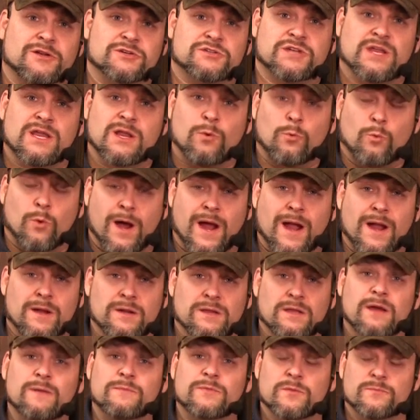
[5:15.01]
our shank
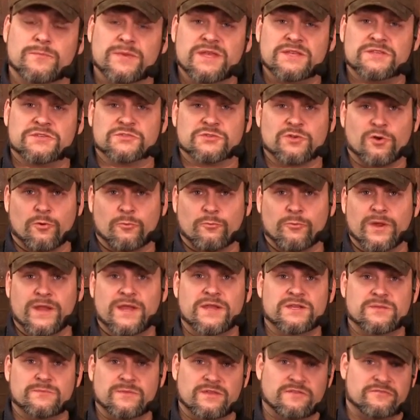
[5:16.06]
wired up. The pieces are
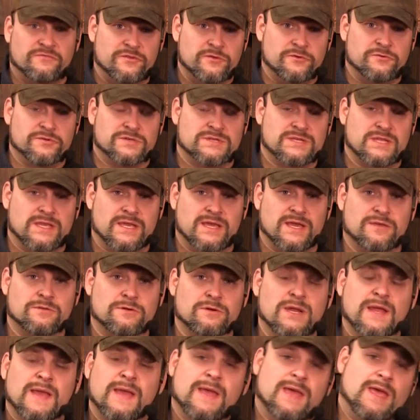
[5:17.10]
ready to be fused
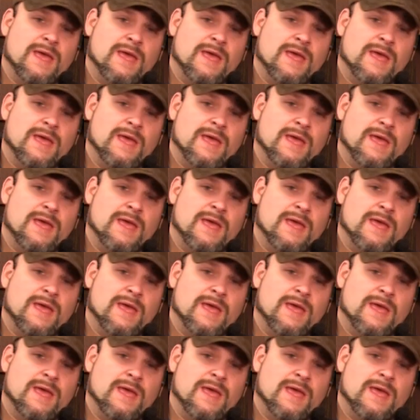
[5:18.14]
together.